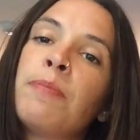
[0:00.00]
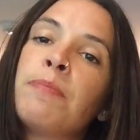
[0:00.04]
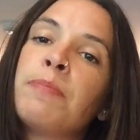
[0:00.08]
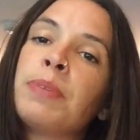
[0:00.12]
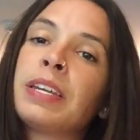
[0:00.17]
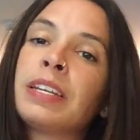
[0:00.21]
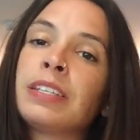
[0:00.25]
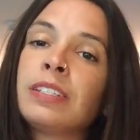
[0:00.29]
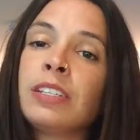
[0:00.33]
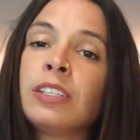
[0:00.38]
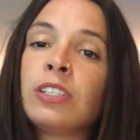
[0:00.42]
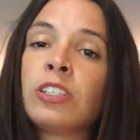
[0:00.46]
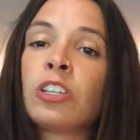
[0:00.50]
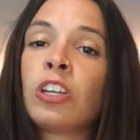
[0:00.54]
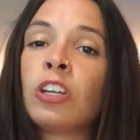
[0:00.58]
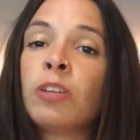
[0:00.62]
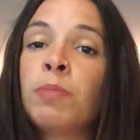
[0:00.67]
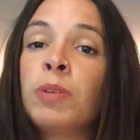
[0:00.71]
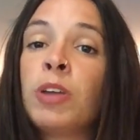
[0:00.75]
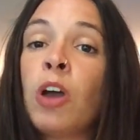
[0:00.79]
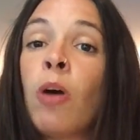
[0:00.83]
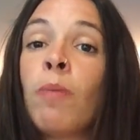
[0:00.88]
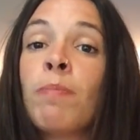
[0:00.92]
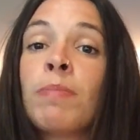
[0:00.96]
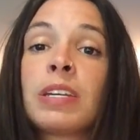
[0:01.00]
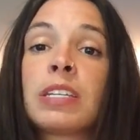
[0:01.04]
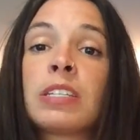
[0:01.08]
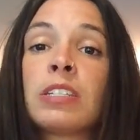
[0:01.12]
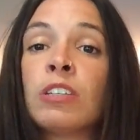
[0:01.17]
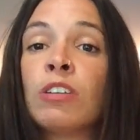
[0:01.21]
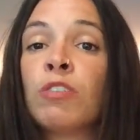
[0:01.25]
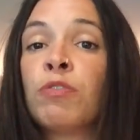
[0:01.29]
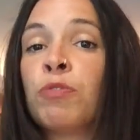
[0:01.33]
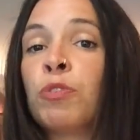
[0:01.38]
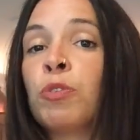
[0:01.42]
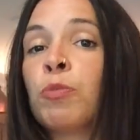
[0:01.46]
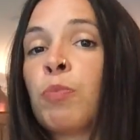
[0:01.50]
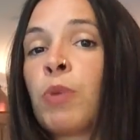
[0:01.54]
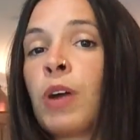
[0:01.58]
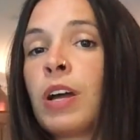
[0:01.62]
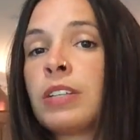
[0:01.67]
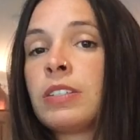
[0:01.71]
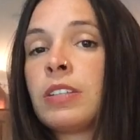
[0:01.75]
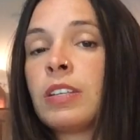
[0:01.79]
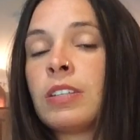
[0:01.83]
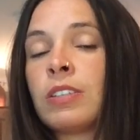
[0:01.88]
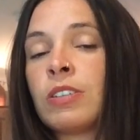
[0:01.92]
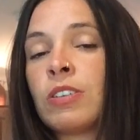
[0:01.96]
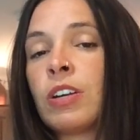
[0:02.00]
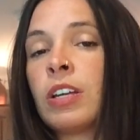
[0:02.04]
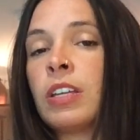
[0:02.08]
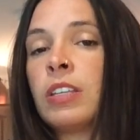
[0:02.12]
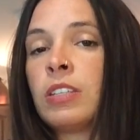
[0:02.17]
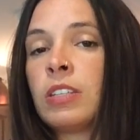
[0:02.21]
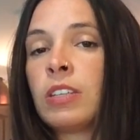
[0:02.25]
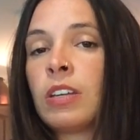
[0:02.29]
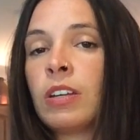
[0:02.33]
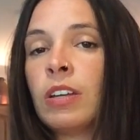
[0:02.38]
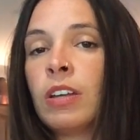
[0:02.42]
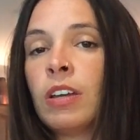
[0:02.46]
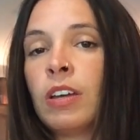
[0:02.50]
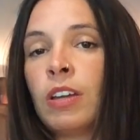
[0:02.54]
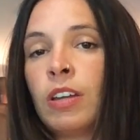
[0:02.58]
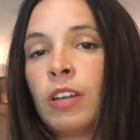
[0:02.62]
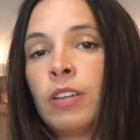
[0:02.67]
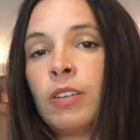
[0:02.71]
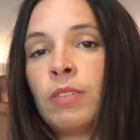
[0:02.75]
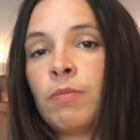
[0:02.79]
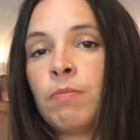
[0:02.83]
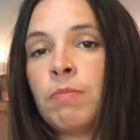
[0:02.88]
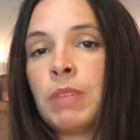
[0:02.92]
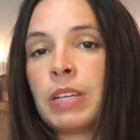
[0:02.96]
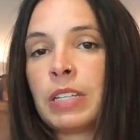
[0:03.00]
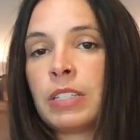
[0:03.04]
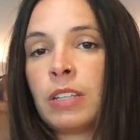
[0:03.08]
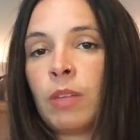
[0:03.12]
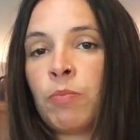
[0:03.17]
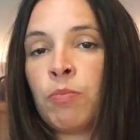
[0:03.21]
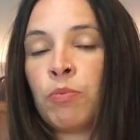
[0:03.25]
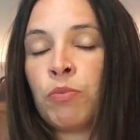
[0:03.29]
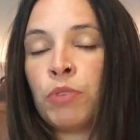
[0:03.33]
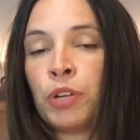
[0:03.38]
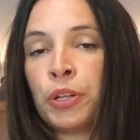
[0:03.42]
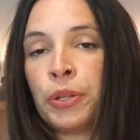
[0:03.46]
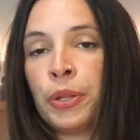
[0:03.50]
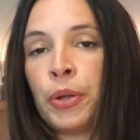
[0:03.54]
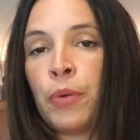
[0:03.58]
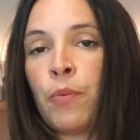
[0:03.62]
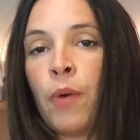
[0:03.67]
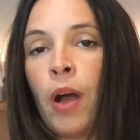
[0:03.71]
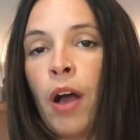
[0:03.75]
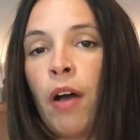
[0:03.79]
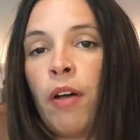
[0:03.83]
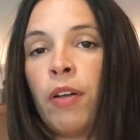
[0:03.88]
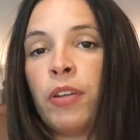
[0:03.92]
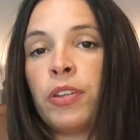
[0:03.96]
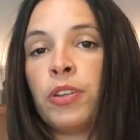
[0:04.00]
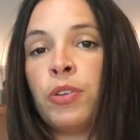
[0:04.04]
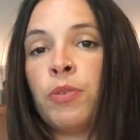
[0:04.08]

because this is going to be all mixed in a food processor. It's going to mix up really well.